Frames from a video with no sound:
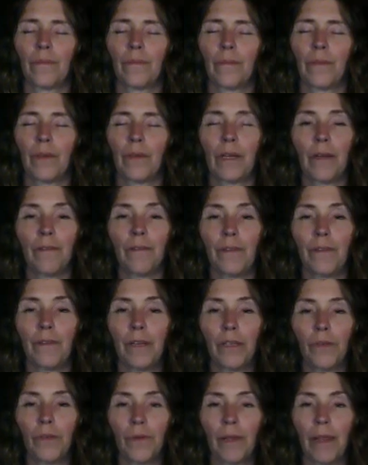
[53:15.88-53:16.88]
I'm going to
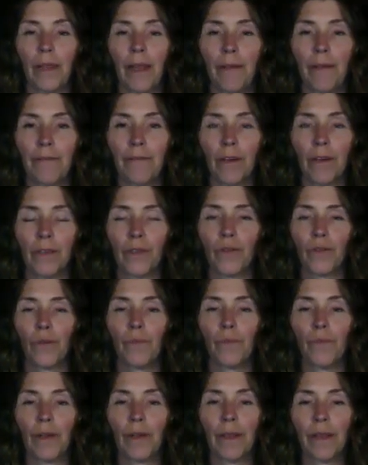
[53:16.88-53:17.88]
finish with left
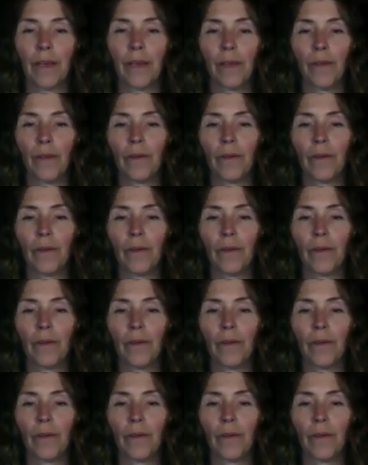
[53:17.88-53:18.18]
nostril breathing.